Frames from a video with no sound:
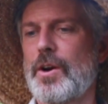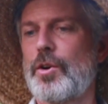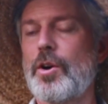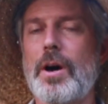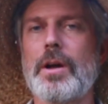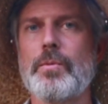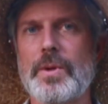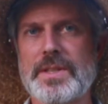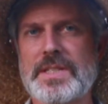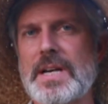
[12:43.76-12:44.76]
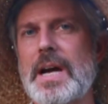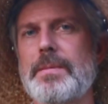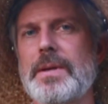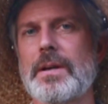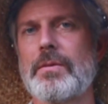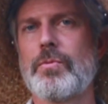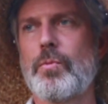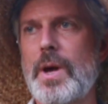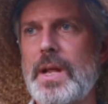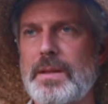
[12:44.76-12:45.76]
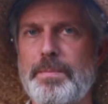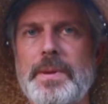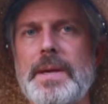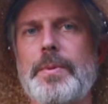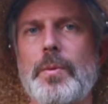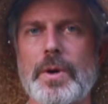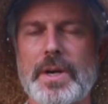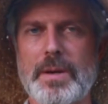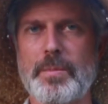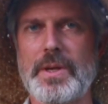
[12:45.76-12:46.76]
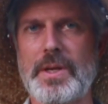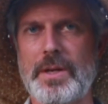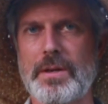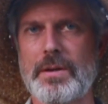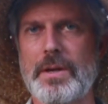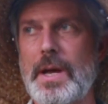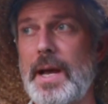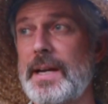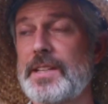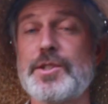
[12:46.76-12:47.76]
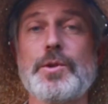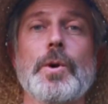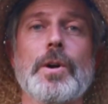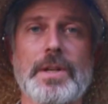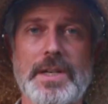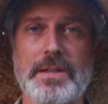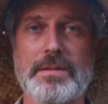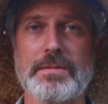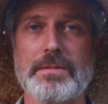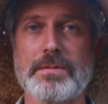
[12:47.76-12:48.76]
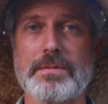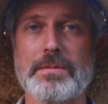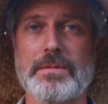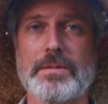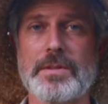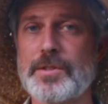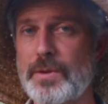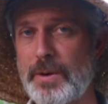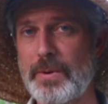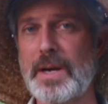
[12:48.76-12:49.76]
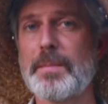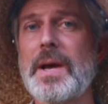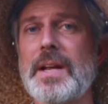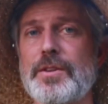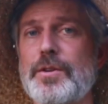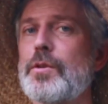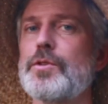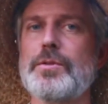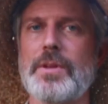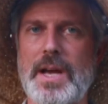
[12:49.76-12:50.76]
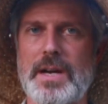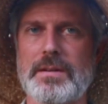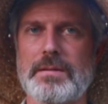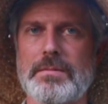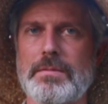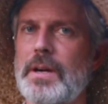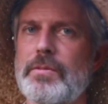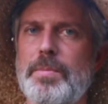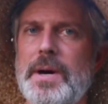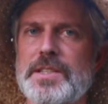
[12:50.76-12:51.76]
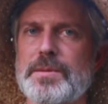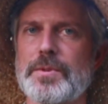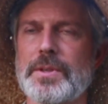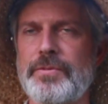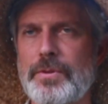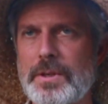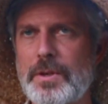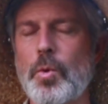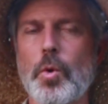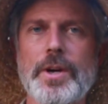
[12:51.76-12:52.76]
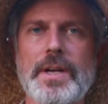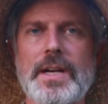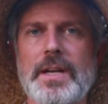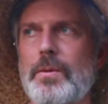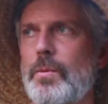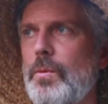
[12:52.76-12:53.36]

gone with the timing of when the people were going to be here, and it's too early. And so I recommend you don't do that whenever possible. If you can coordinate it,